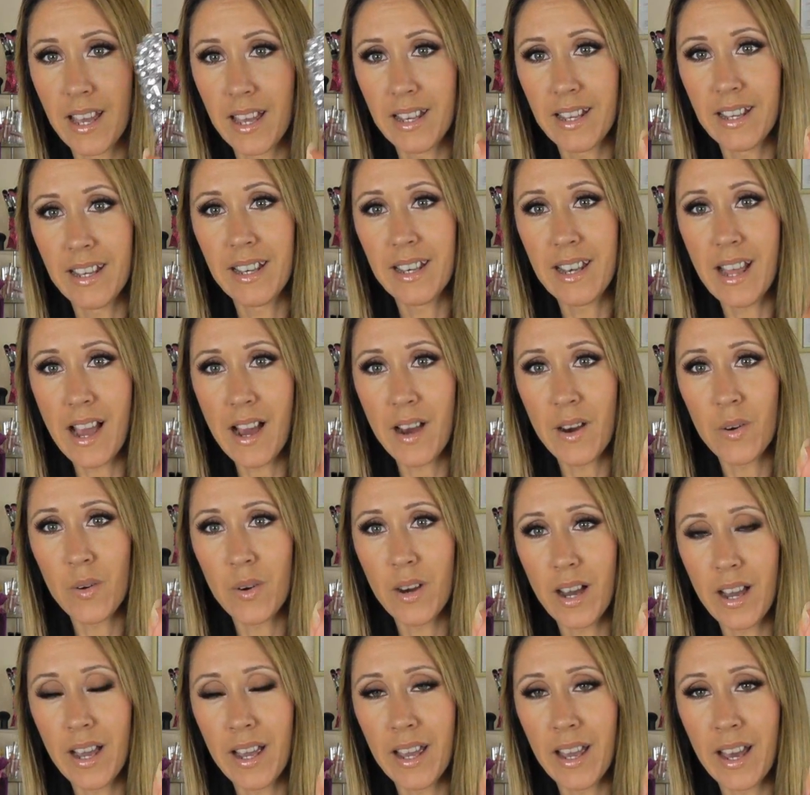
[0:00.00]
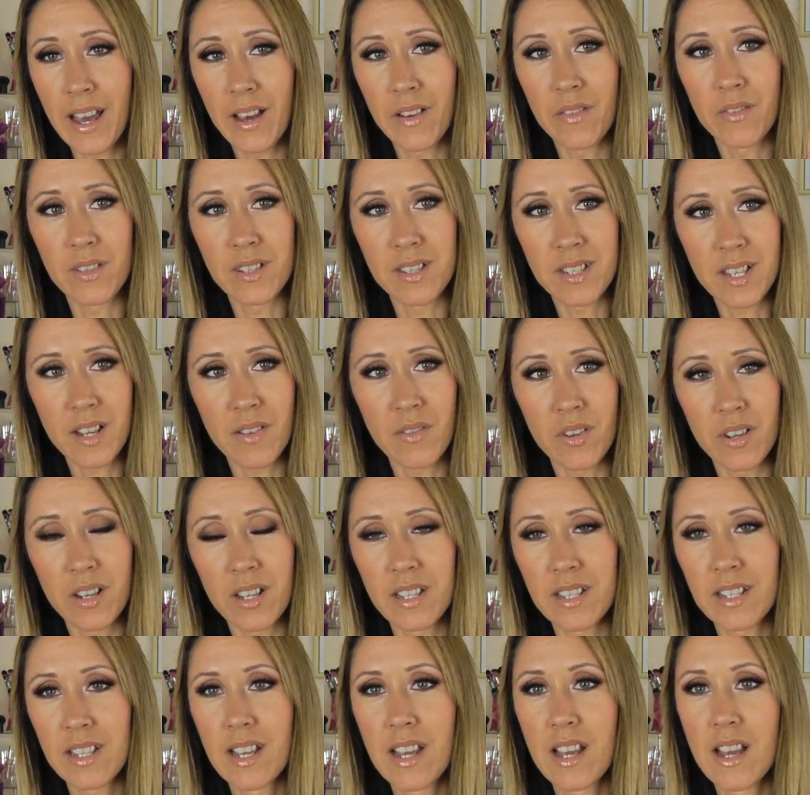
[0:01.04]
and now I have discovered
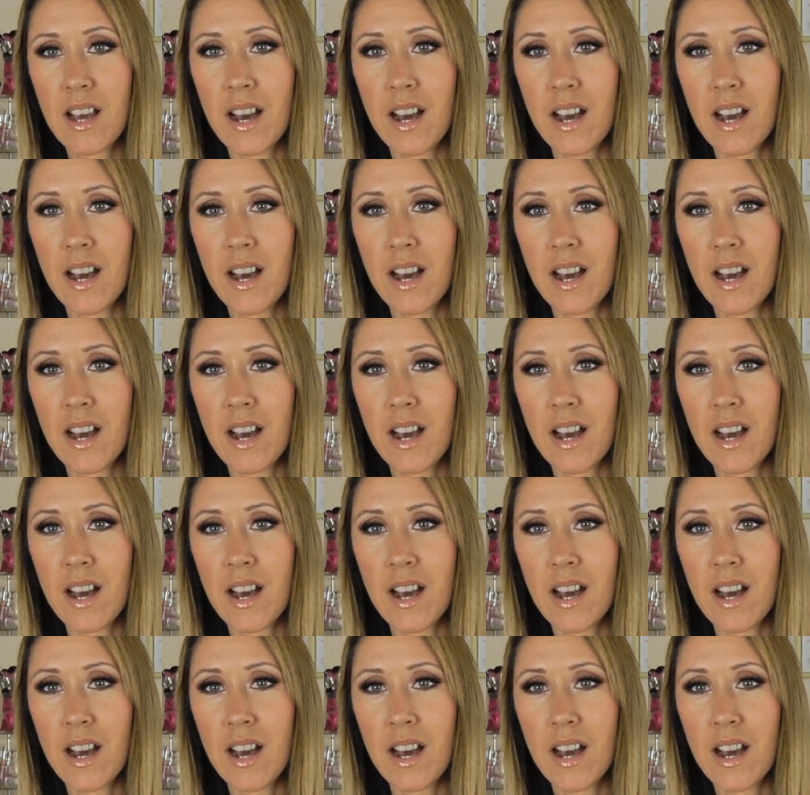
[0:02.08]
it.